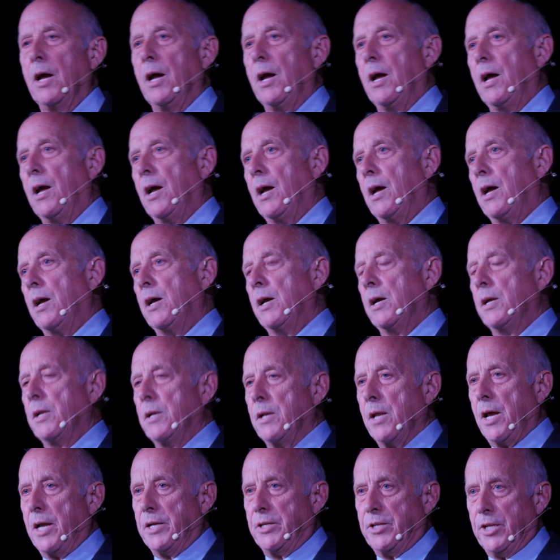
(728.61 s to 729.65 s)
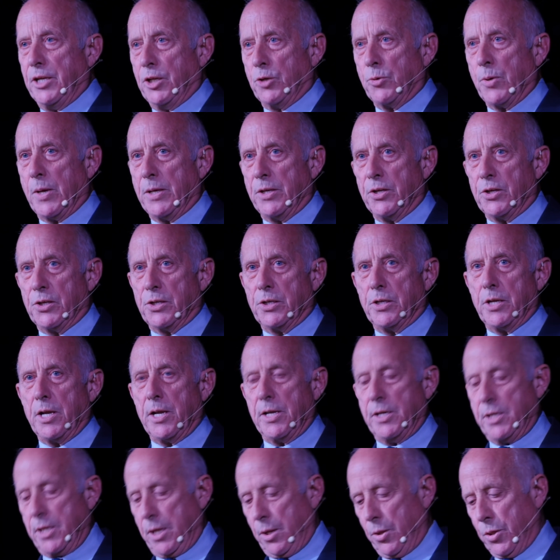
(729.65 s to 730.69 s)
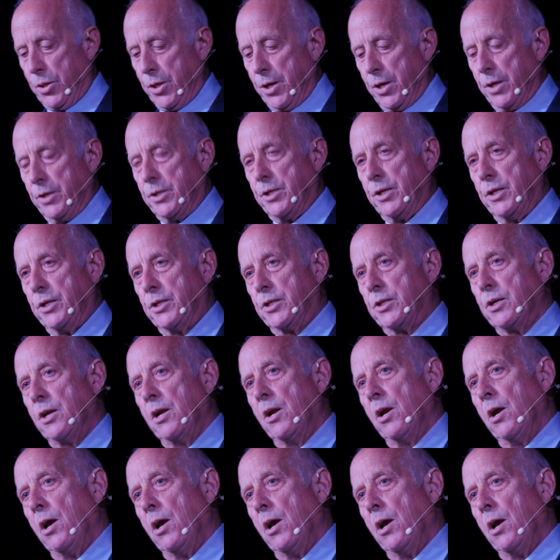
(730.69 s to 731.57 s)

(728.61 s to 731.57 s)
1920s and 1930s